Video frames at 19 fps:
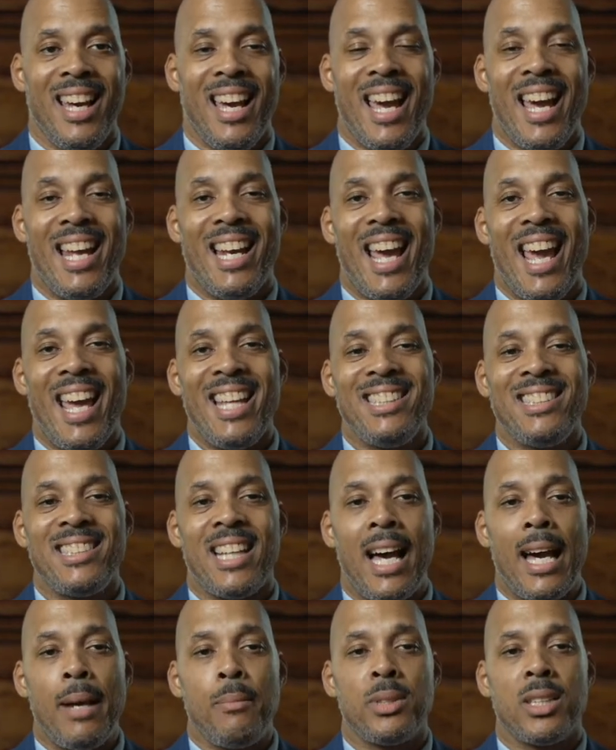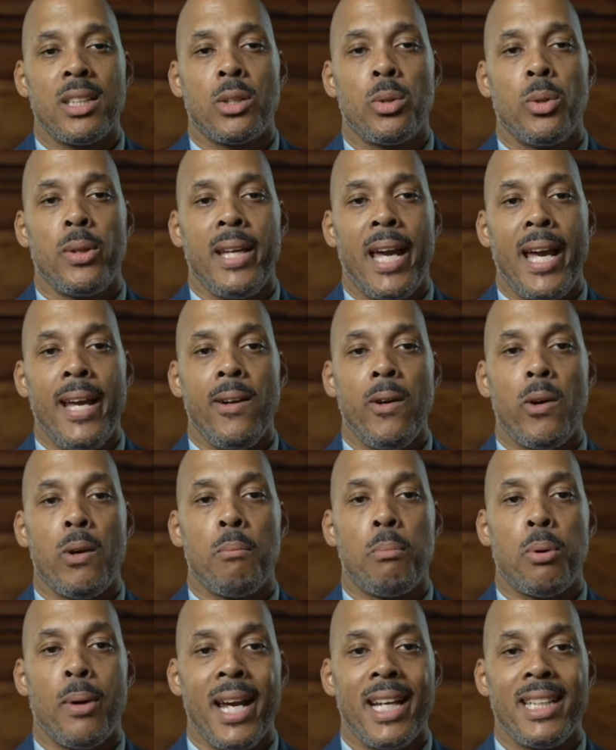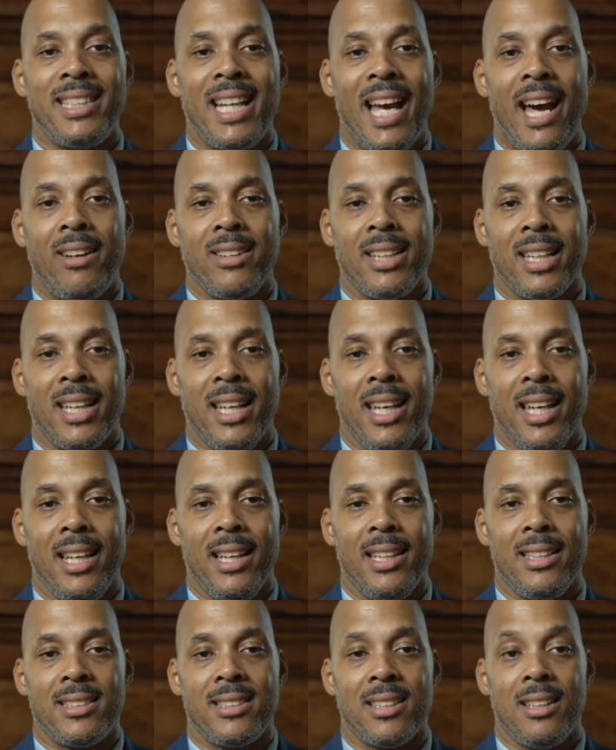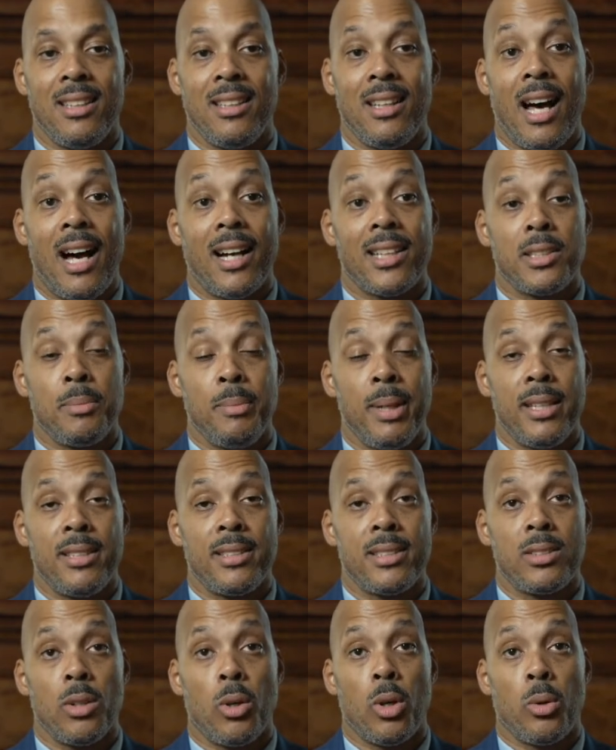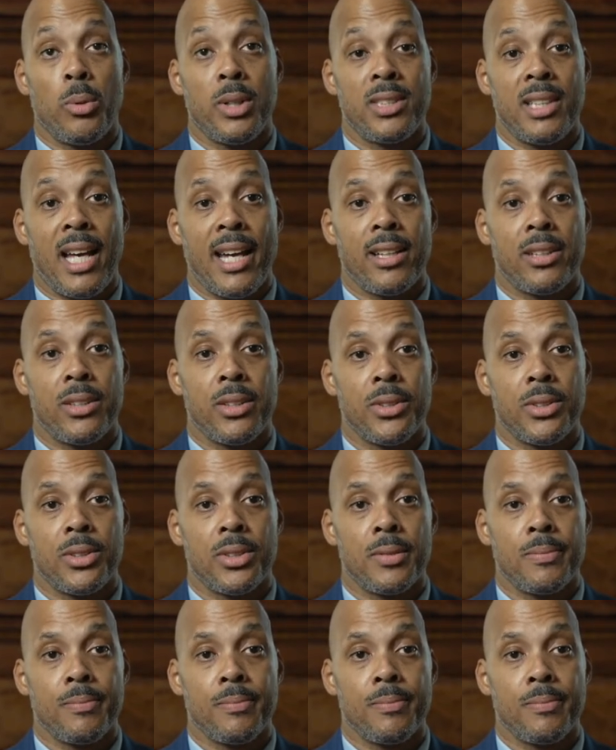and enzymes that create or break down the keys, locksmiths or recyclers.